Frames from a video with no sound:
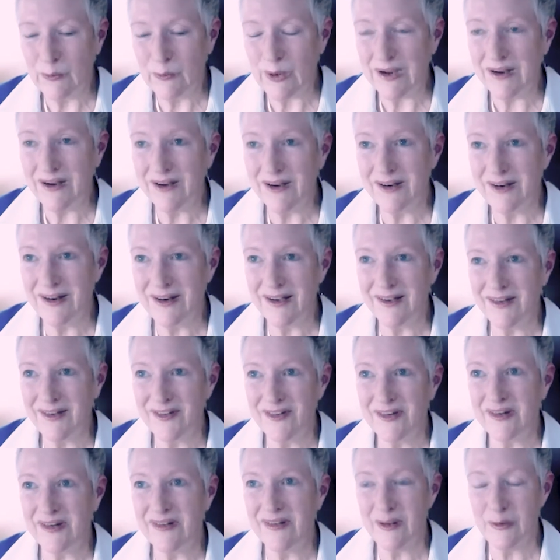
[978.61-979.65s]

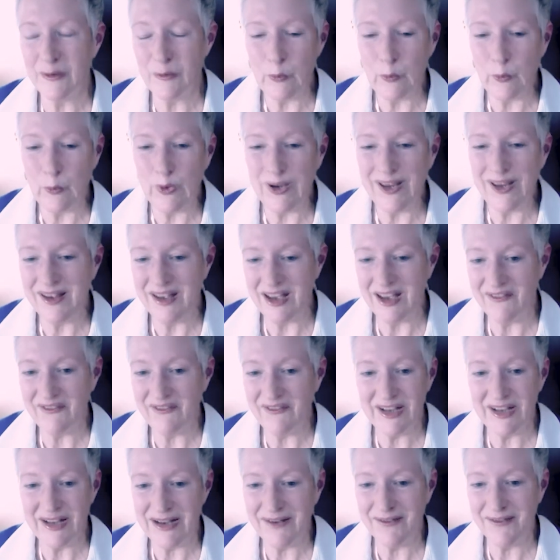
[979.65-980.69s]
recognizing that we have to
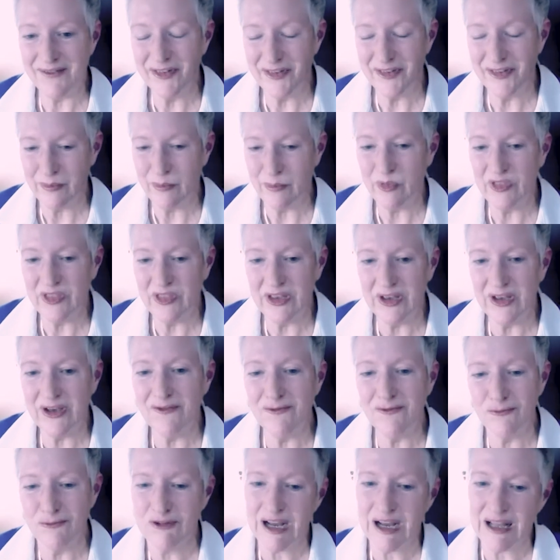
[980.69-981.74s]
have something of
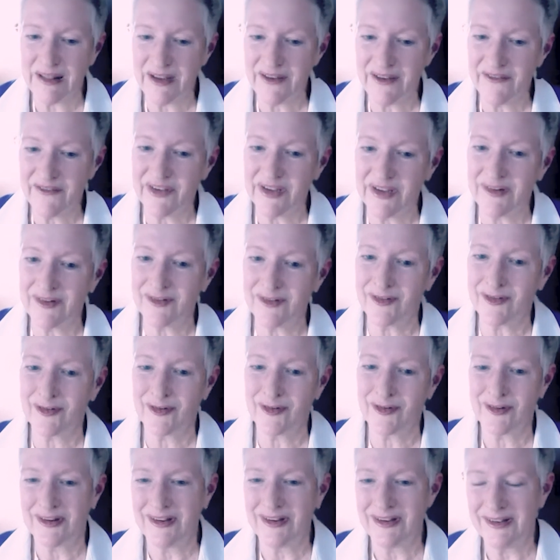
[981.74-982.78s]
relevance
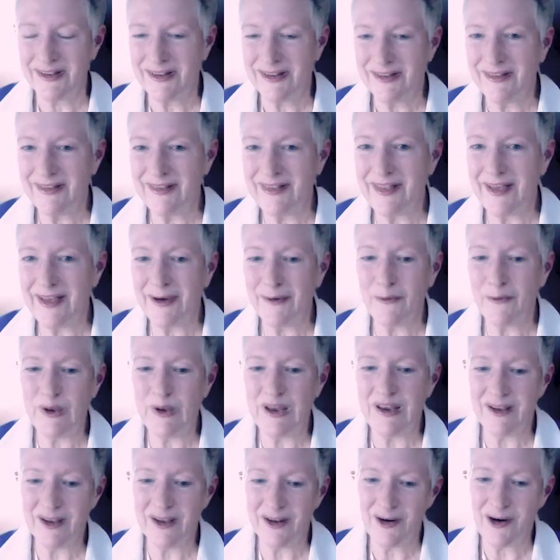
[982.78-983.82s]
that we
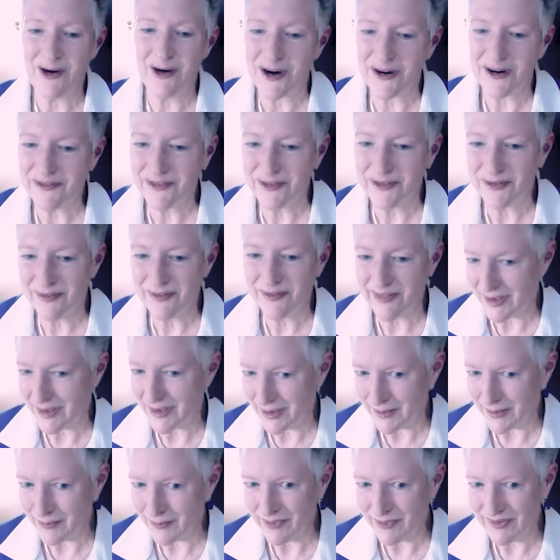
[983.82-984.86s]
can offer
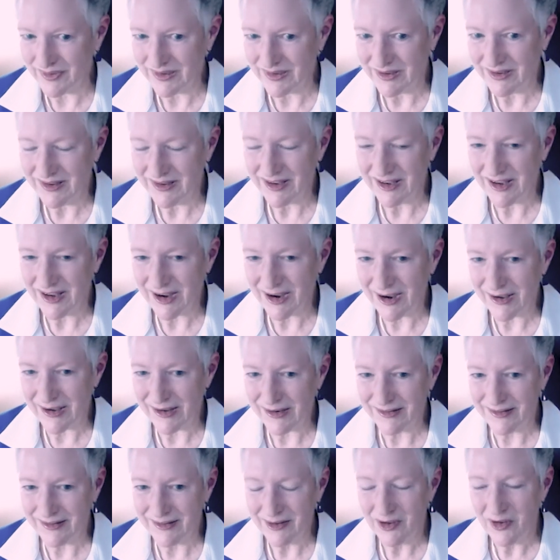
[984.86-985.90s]
them.
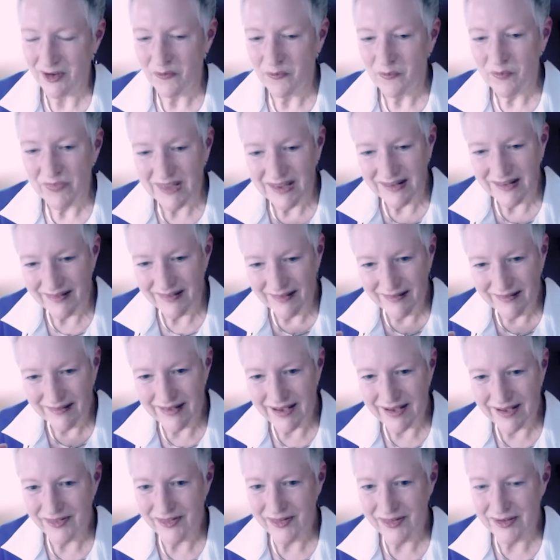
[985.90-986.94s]
And
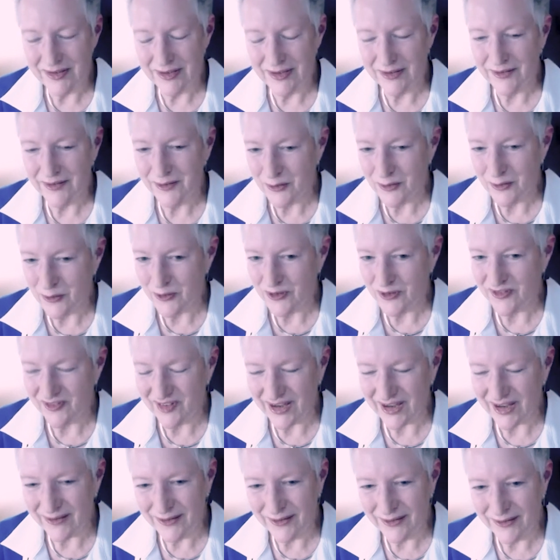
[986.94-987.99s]
that's another core
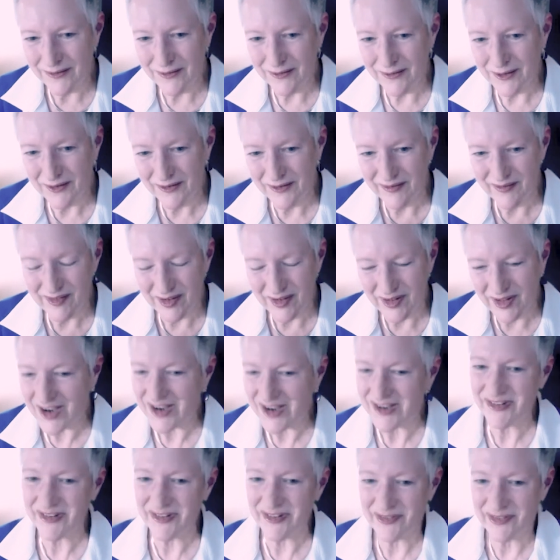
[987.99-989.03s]
value or
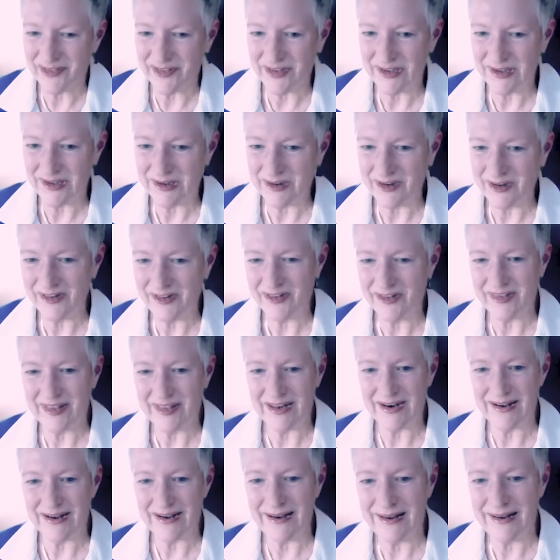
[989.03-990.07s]
philosophy, at least,
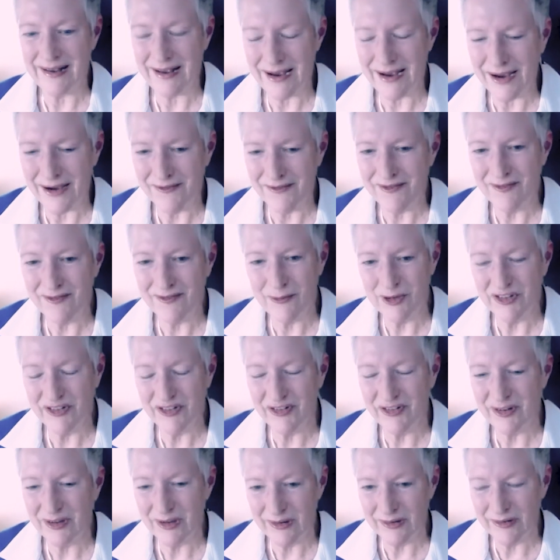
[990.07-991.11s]
that I have, which
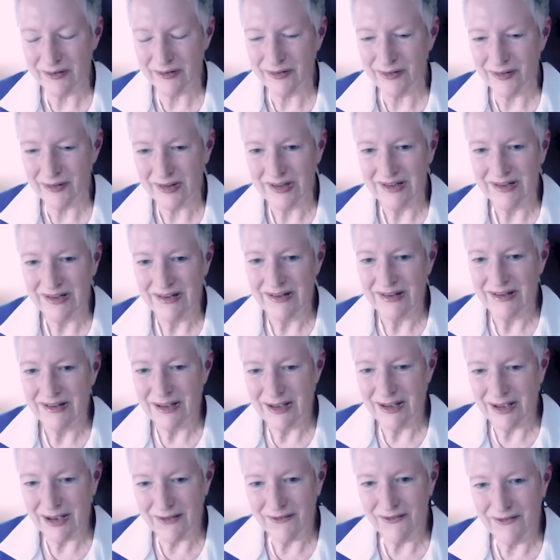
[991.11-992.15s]
is
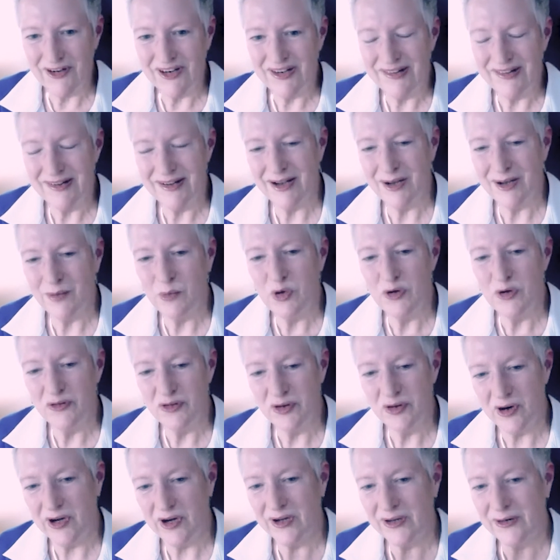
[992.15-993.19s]
every time you
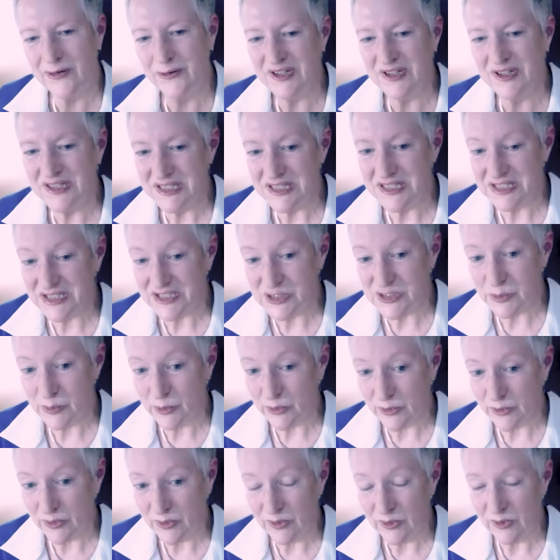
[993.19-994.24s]
talk to a customer,